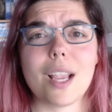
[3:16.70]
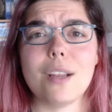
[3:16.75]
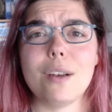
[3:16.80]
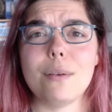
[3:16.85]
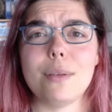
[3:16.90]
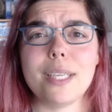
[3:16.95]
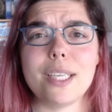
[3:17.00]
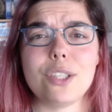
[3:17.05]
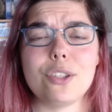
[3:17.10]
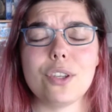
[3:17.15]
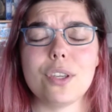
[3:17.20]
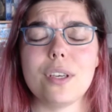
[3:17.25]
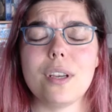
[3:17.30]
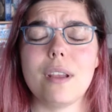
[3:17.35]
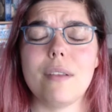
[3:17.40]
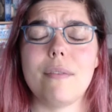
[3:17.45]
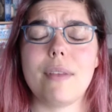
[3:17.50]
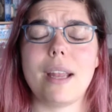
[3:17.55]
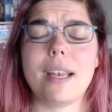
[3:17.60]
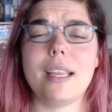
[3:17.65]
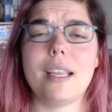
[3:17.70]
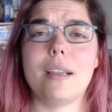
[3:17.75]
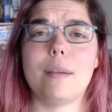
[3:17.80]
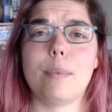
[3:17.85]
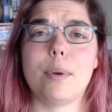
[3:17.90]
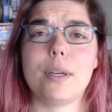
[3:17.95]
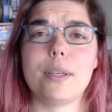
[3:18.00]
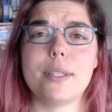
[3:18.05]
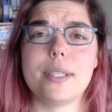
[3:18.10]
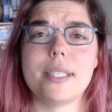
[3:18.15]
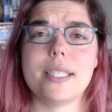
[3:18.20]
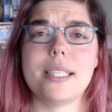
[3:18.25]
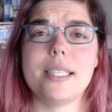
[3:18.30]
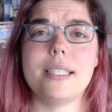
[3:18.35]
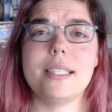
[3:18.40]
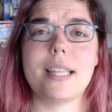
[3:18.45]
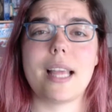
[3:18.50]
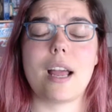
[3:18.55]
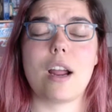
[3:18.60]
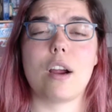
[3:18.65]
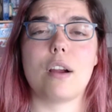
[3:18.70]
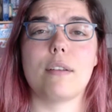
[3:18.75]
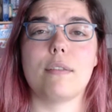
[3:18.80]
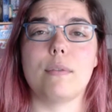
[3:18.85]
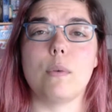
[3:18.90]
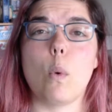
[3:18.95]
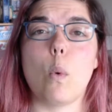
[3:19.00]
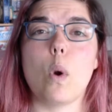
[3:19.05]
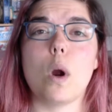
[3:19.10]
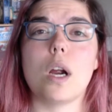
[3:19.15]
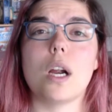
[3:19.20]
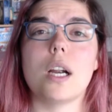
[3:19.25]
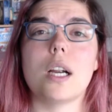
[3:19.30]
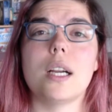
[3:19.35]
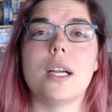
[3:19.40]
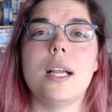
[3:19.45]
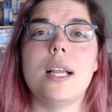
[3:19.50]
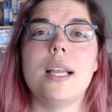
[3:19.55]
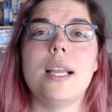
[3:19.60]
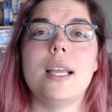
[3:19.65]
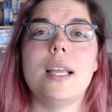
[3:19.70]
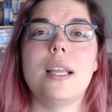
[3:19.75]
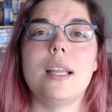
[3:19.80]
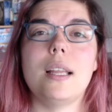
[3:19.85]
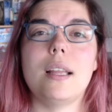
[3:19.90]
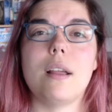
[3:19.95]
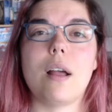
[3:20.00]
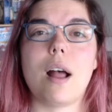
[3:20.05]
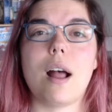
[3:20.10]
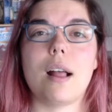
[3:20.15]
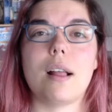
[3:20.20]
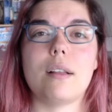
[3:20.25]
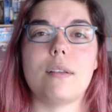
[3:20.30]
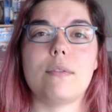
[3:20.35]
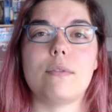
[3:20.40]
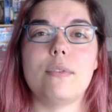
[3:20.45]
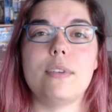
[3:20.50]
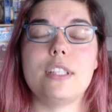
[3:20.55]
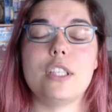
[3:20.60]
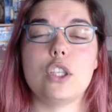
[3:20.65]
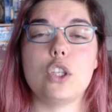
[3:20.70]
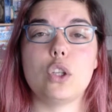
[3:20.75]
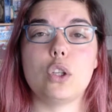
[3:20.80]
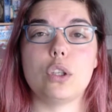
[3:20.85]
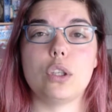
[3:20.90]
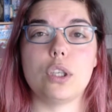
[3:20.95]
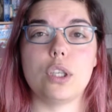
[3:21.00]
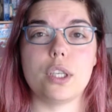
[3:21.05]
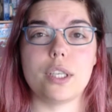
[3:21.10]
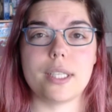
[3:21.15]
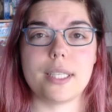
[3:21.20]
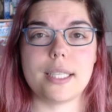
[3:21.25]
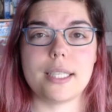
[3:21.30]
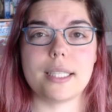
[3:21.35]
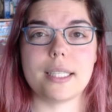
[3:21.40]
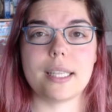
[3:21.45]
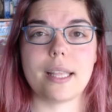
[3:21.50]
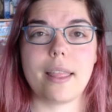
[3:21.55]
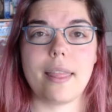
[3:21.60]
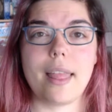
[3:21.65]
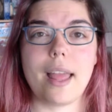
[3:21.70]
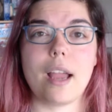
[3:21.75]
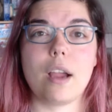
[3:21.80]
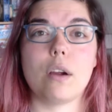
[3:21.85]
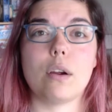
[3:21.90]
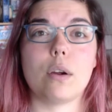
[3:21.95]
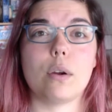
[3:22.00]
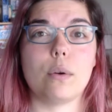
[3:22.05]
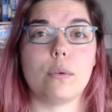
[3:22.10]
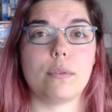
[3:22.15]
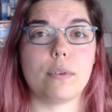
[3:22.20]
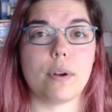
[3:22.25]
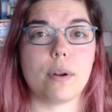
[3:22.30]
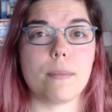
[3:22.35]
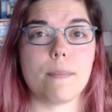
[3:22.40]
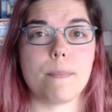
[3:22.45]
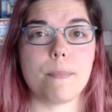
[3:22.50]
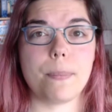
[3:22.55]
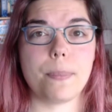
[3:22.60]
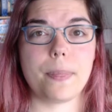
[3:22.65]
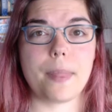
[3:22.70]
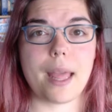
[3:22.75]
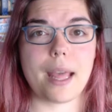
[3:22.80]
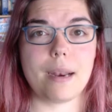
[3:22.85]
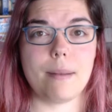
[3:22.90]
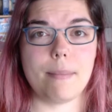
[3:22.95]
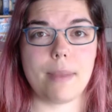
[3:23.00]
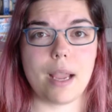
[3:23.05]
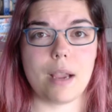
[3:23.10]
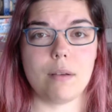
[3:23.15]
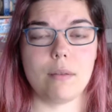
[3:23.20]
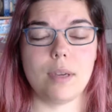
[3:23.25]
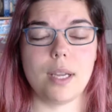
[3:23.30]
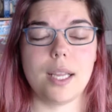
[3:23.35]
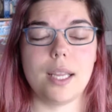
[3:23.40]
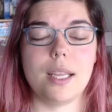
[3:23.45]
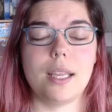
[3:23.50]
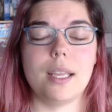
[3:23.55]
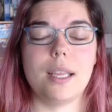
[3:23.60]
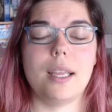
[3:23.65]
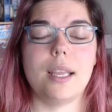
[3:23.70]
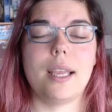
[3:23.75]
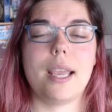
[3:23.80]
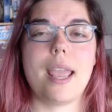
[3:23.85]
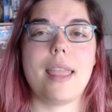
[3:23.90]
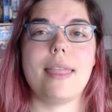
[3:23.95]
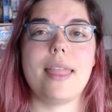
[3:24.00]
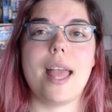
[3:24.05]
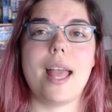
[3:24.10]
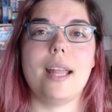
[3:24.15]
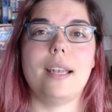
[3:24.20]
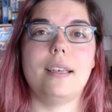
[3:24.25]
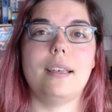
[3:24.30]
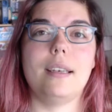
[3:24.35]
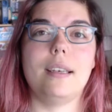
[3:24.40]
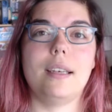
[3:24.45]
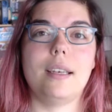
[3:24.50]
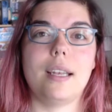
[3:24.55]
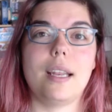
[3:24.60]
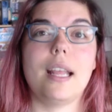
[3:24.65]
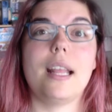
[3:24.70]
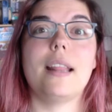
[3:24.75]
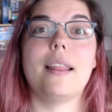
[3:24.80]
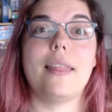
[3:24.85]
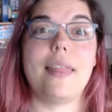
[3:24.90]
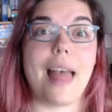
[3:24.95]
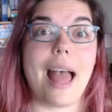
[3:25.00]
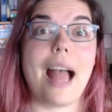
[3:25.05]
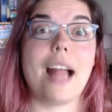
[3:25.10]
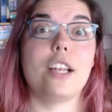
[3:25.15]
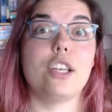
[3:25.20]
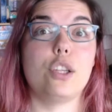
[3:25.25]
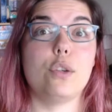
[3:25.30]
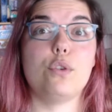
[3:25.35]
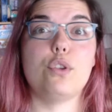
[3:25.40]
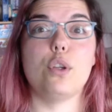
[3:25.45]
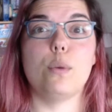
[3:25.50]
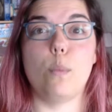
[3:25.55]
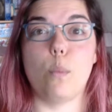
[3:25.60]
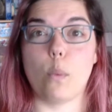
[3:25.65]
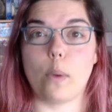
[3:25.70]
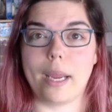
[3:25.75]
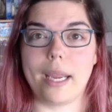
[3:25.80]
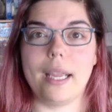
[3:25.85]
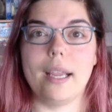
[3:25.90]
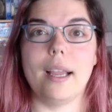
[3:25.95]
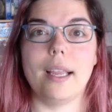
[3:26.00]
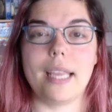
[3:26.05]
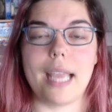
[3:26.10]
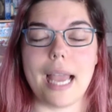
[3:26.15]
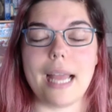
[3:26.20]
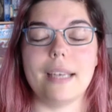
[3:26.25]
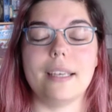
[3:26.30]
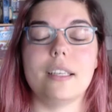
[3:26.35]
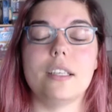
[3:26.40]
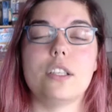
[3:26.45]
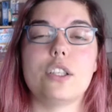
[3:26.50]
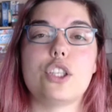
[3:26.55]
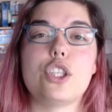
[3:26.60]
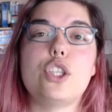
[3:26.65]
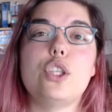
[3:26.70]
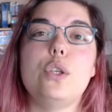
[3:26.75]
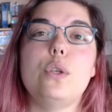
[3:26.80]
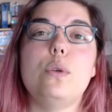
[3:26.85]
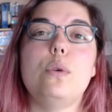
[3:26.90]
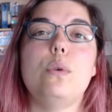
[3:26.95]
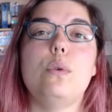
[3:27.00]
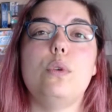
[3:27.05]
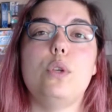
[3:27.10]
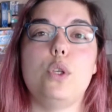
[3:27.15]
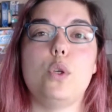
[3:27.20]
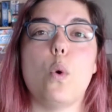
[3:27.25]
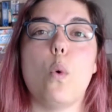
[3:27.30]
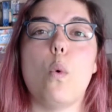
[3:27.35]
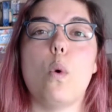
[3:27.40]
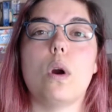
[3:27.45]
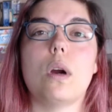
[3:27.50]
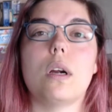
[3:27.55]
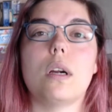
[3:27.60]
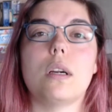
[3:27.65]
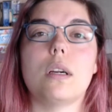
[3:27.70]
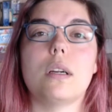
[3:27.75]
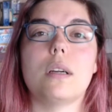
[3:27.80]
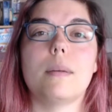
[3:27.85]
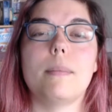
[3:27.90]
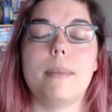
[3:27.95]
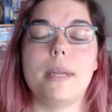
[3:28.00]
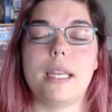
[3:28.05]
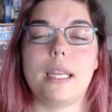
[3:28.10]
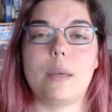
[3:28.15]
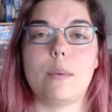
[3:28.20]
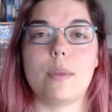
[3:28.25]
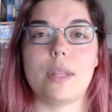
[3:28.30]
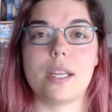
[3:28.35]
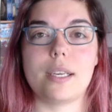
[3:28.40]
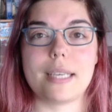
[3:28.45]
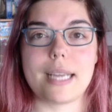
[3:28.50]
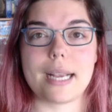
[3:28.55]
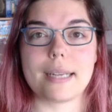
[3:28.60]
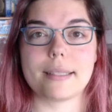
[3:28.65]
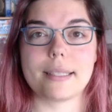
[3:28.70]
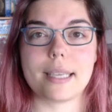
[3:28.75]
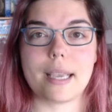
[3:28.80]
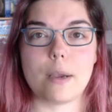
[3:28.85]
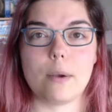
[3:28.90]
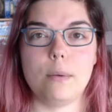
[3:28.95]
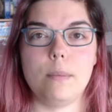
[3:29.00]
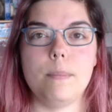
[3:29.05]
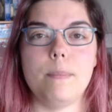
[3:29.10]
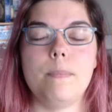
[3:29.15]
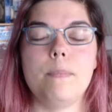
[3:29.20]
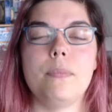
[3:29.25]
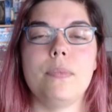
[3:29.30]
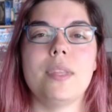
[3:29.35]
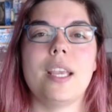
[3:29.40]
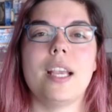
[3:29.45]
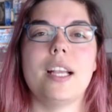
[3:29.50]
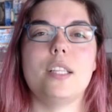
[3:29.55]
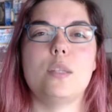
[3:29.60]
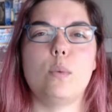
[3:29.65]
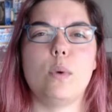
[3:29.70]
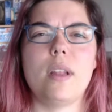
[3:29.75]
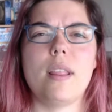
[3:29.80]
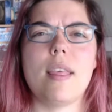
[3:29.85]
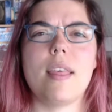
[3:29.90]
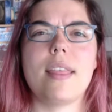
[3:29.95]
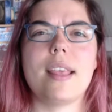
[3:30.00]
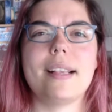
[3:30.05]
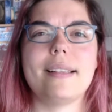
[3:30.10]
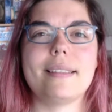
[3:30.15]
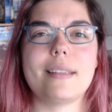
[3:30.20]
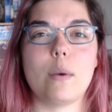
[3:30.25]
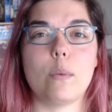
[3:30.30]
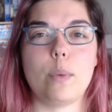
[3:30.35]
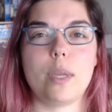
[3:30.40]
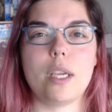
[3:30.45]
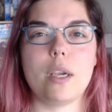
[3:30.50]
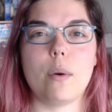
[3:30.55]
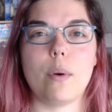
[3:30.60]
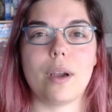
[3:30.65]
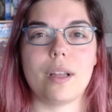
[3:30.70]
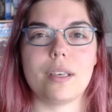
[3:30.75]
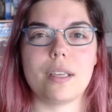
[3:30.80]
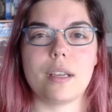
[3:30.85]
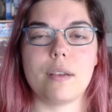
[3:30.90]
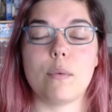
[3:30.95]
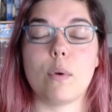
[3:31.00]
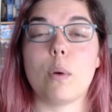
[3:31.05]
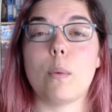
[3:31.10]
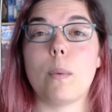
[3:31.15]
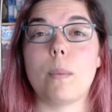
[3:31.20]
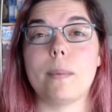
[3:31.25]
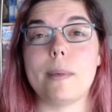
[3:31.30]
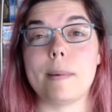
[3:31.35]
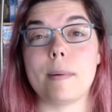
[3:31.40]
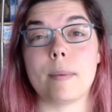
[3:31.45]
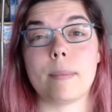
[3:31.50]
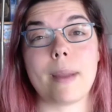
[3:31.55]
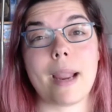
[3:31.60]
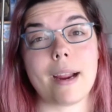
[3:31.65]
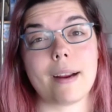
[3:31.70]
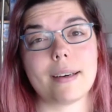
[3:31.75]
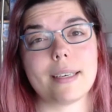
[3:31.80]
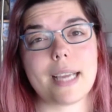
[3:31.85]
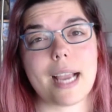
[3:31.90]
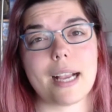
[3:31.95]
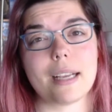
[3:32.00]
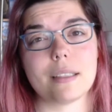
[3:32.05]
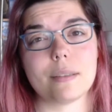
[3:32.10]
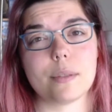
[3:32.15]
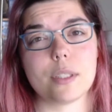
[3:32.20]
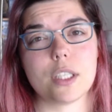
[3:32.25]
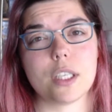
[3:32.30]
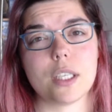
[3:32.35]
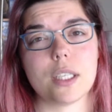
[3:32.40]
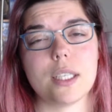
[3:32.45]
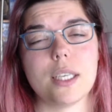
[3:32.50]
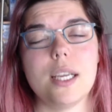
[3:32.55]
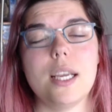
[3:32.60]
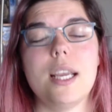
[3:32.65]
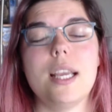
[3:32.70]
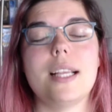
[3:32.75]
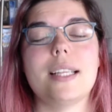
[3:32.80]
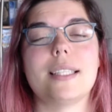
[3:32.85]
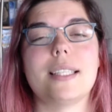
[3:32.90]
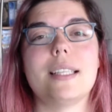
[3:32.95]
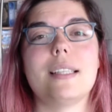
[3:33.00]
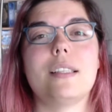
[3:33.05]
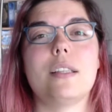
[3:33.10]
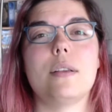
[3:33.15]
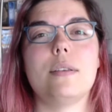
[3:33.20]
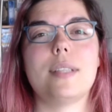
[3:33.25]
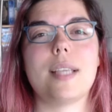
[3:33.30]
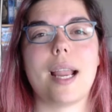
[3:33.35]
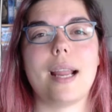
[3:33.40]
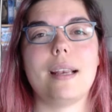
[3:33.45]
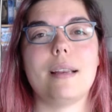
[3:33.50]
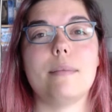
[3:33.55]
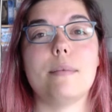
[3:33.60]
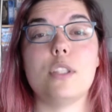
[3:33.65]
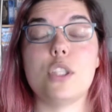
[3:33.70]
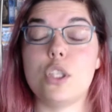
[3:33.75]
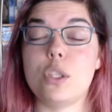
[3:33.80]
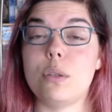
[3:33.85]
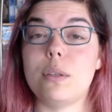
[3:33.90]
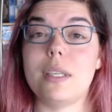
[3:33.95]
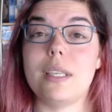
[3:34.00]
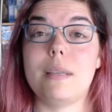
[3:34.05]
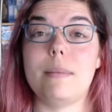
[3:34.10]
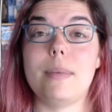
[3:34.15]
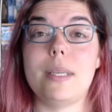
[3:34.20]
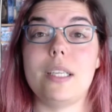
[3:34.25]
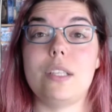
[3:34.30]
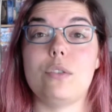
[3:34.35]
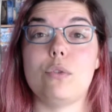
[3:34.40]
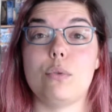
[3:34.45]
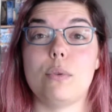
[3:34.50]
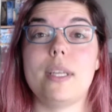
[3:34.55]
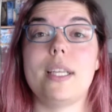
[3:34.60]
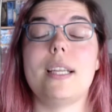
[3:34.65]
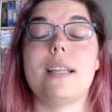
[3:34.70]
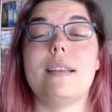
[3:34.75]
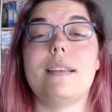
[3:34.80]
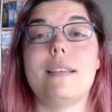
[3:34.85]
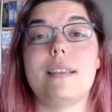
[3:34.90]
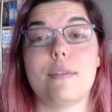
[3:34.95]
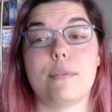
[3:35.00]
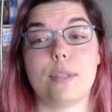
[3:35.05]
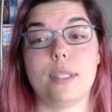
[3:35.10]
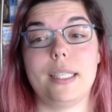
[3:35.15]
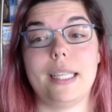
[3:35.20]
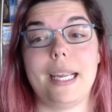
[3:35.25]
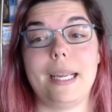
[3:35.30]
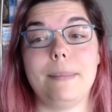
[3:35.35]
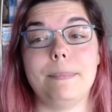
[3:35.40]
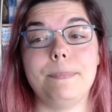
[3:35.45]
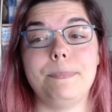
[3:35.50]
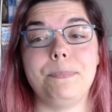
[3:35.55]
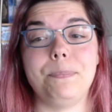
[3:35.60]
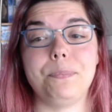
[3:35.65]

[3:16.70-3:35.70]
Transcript: a notation of any purchases that are for uh, physical goods that are over that amount, and then that you should bring again to your meeting with your tax accountant. It's one of the things that we go hunting for when we prepare a tax return, since those items do need to be treated differently.